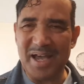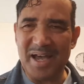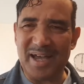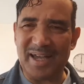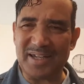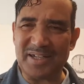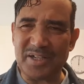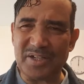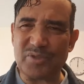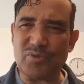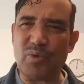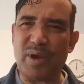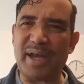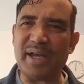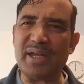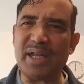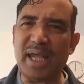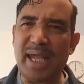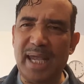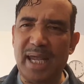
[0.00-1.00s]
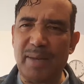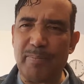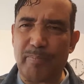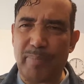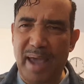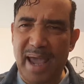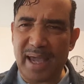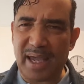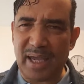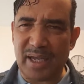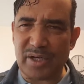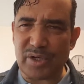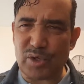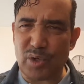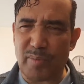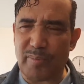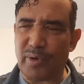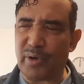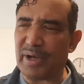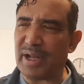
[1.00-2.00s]
I just went back into
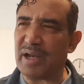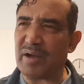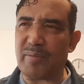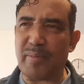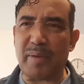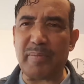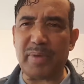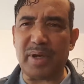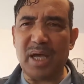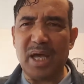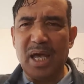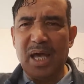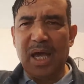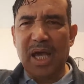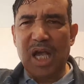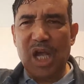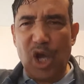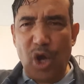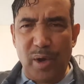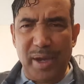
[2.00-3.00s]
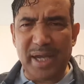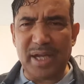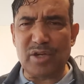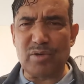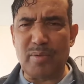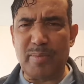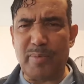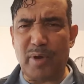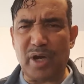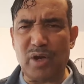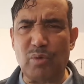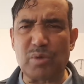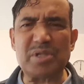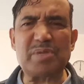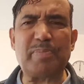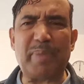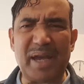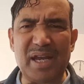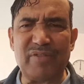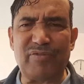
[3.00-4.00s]
my body. I remember going into my body was
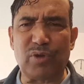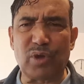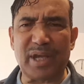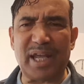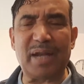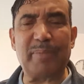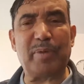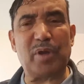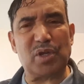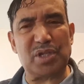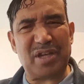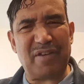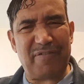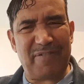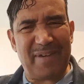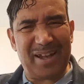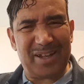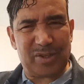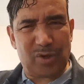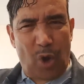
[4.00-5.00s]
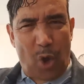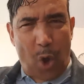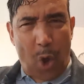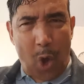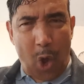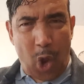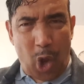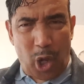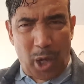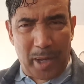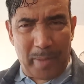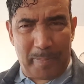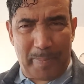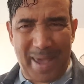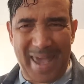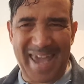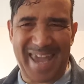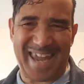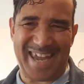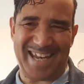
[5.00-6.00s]
painful again because I felt all the
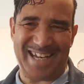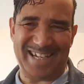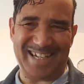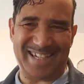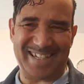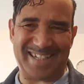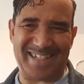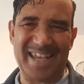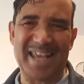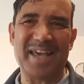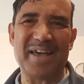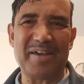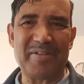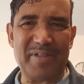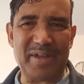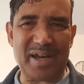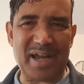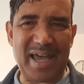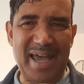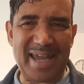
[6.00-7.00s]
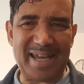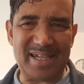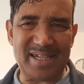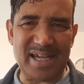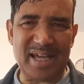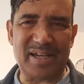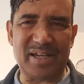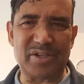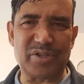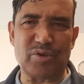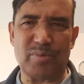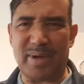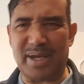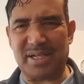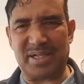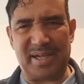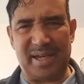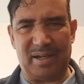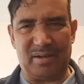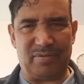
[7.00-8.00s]
pains that I had done unto
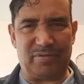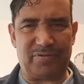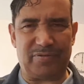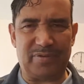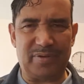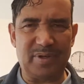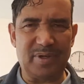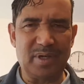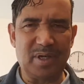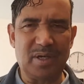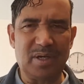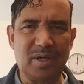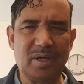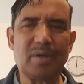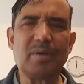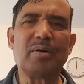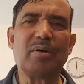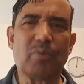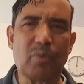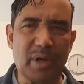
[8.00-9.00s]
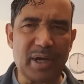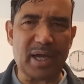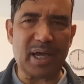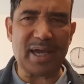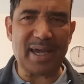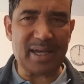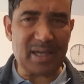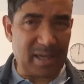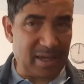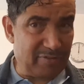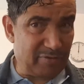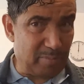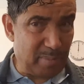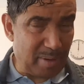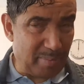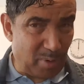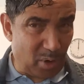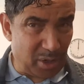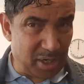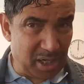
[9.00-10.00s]
myself when I left my
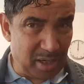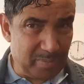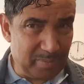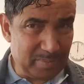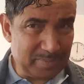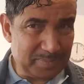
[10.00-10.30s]
body.